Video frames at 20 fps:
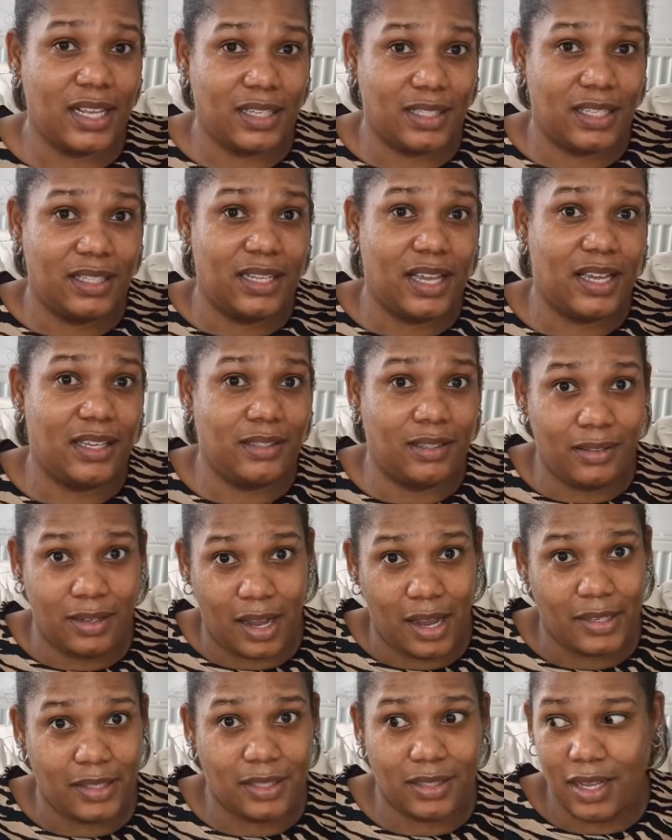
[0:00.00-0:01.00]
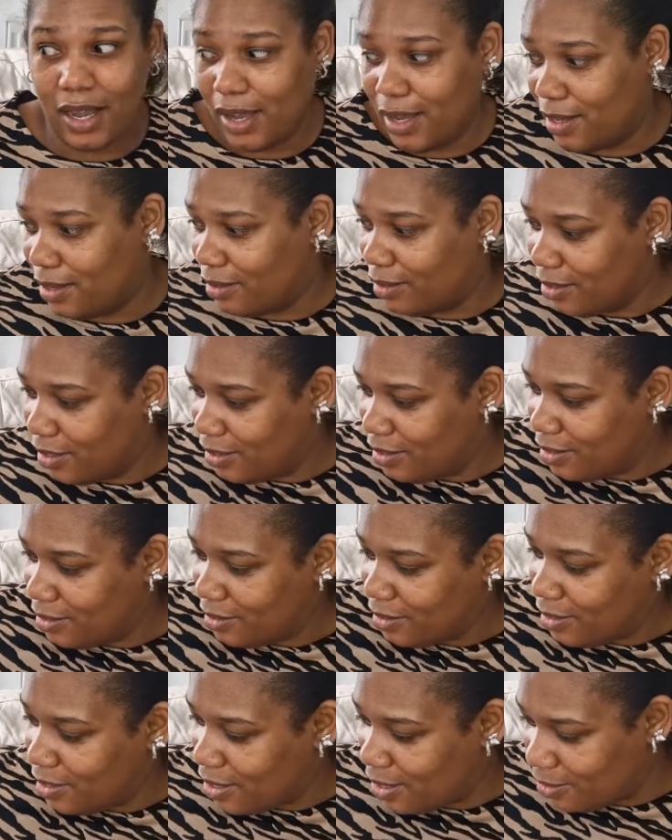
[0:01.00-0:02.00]
that today is a nice day,
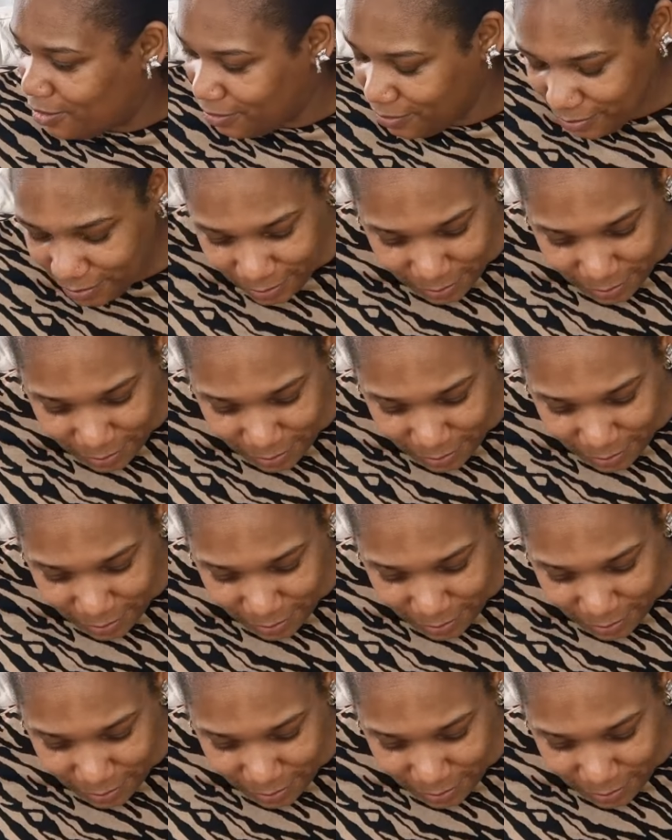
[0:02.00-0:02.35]
you know?